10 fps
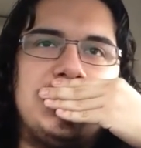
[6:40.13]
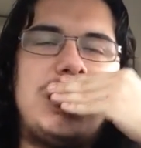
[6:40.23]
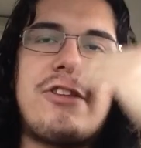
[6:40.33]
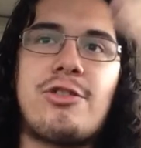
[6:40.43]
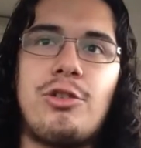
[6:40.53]

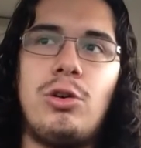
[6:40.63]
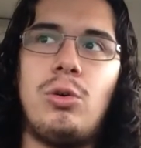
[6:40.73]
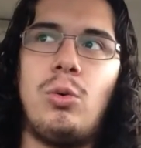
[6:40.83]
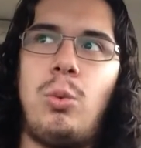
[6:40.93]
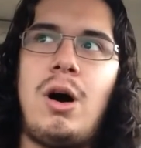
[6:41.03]
Just
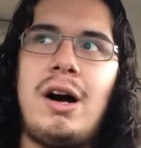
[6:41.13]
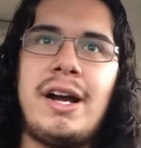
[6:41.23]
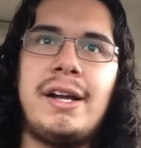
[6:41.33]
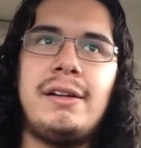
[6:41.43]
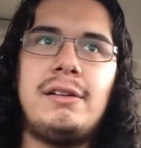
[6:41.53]

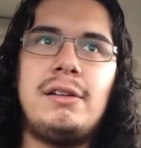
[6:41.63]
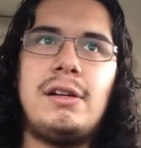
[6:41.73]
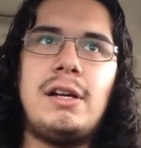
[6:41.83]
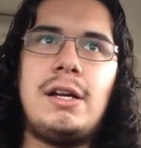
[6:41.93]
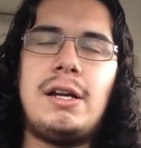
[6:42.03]
why?
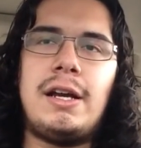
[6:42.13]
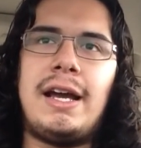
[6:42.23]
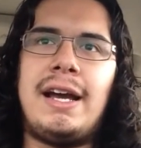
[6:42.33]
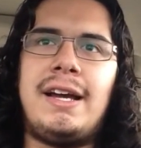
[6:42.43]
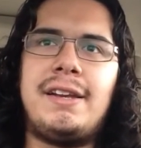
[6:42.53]

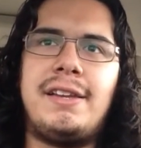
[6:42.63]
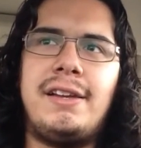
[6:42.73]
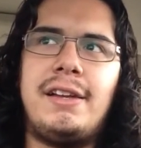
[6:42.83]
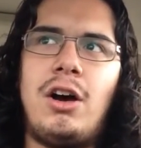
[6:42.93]
And